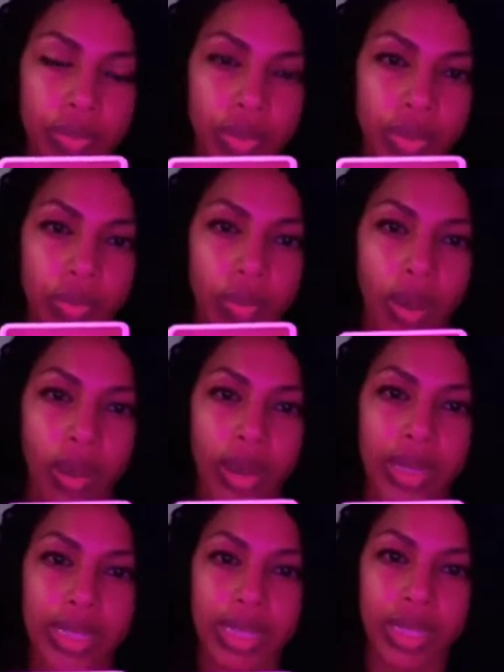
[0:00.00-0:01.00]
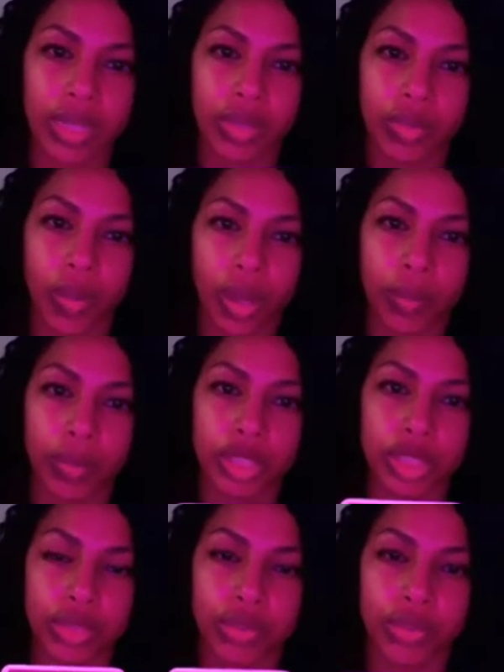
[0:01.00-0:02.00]
You all are leading. You all are
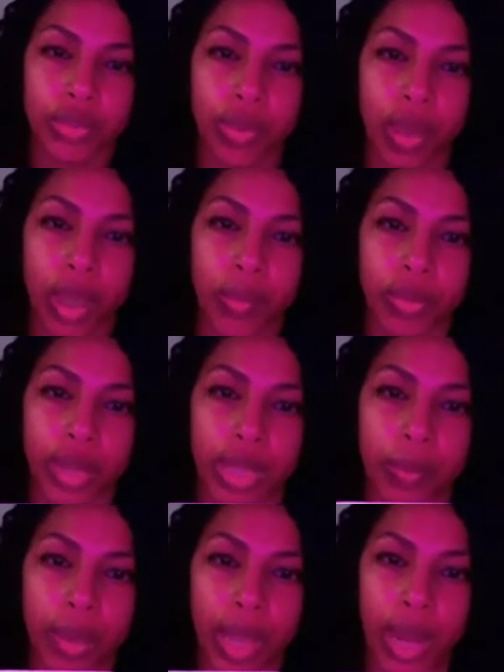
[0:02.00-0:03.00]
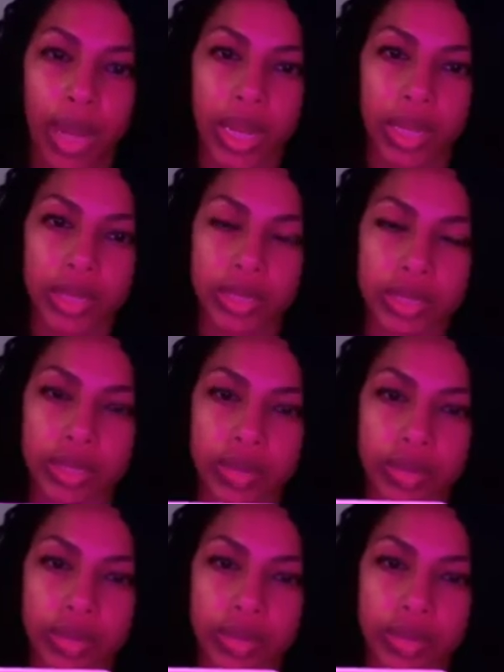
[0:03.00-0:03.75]
pushing through. You all are breaking barriers.